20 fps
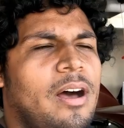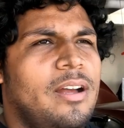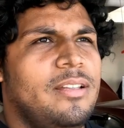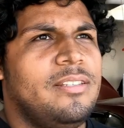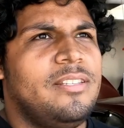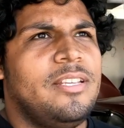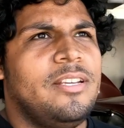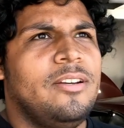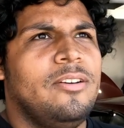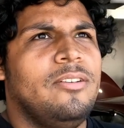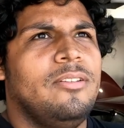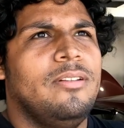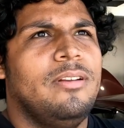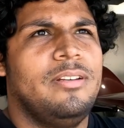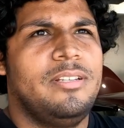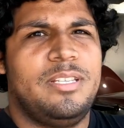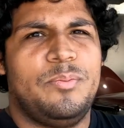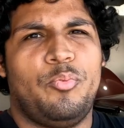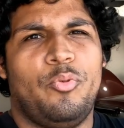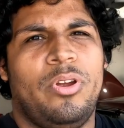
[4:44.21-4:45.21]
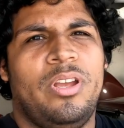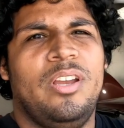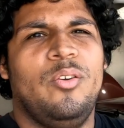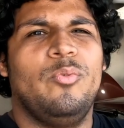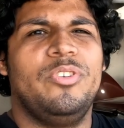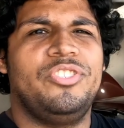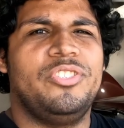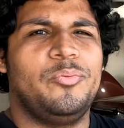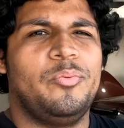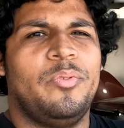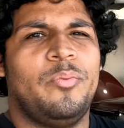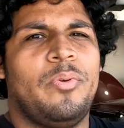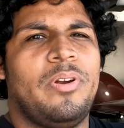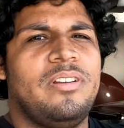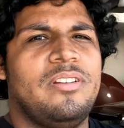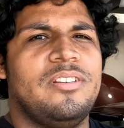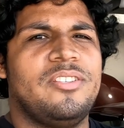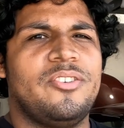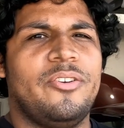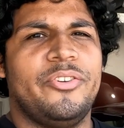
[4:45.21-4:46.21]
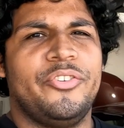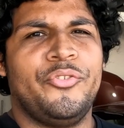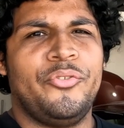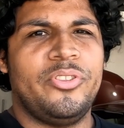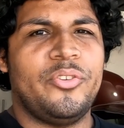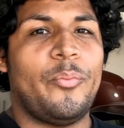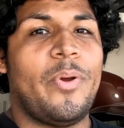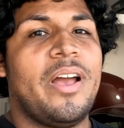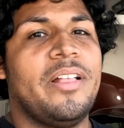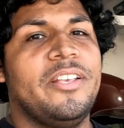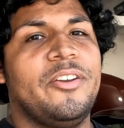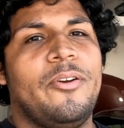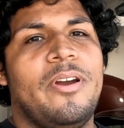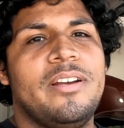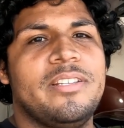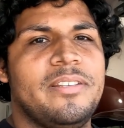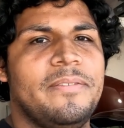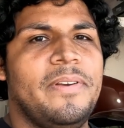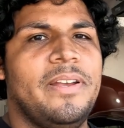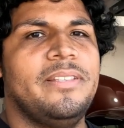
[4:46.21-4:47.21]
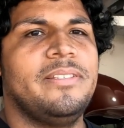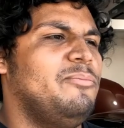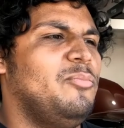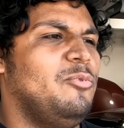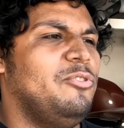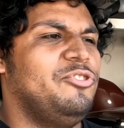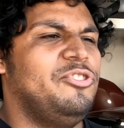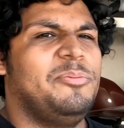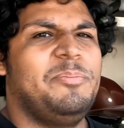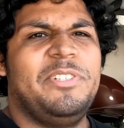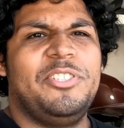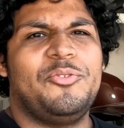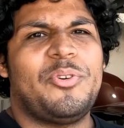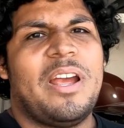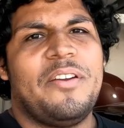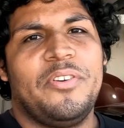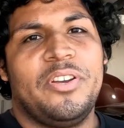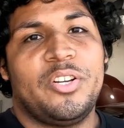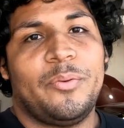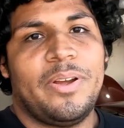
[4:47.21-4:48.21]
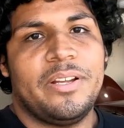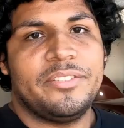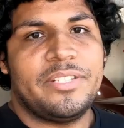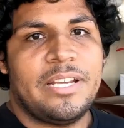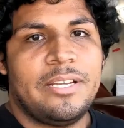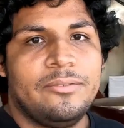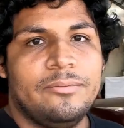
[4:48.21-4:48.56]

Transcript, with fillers: Until spring, which is when we're gonna start doing the rallycross events, we'll just be driving it around town